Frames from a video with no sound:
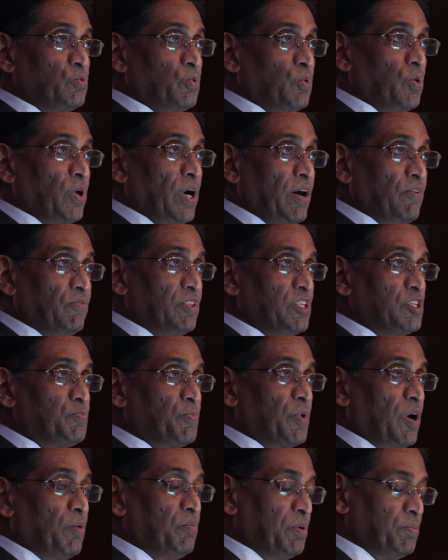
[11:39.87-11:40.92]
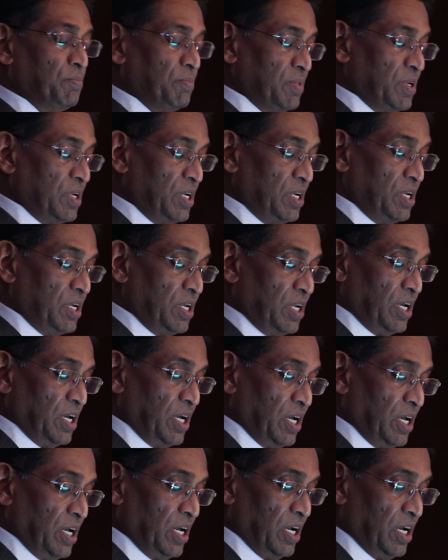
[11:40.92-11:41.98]
who have this problem
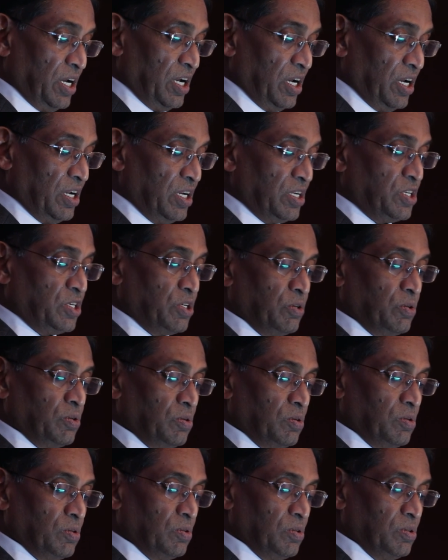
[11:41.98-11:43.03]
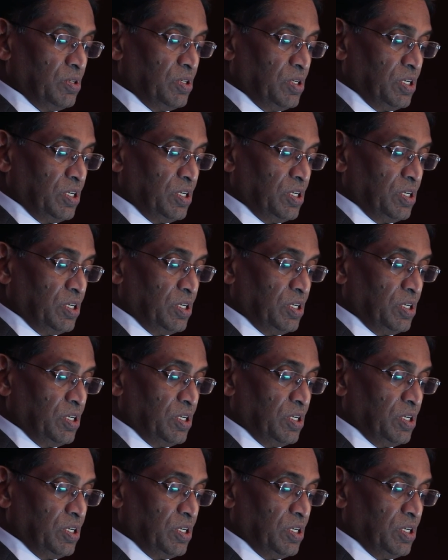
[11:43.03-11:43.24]
to